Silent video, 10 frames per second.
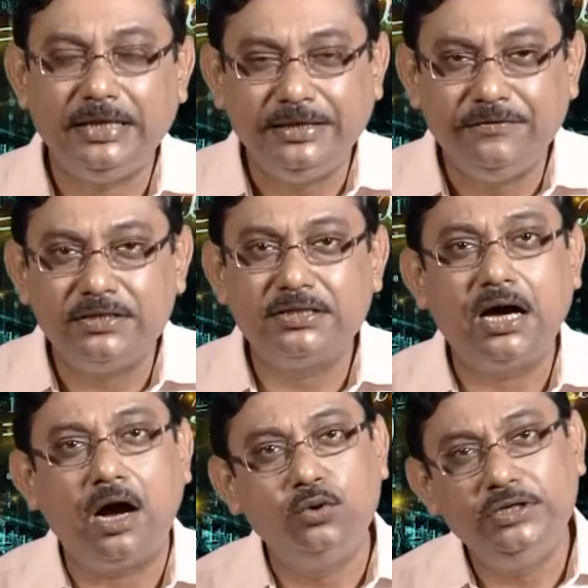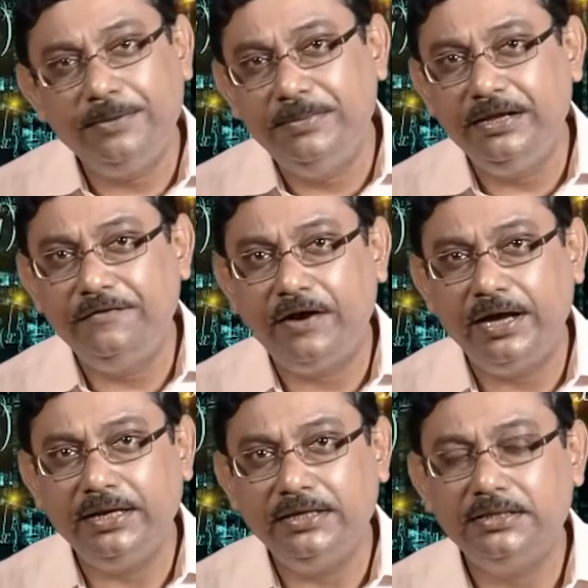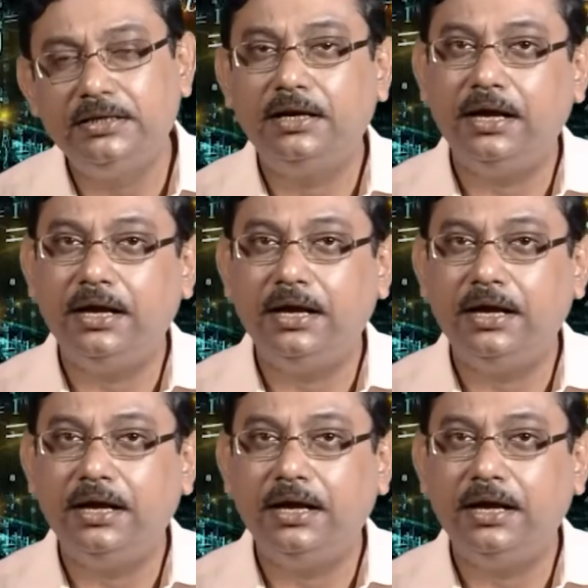it was countably infinite,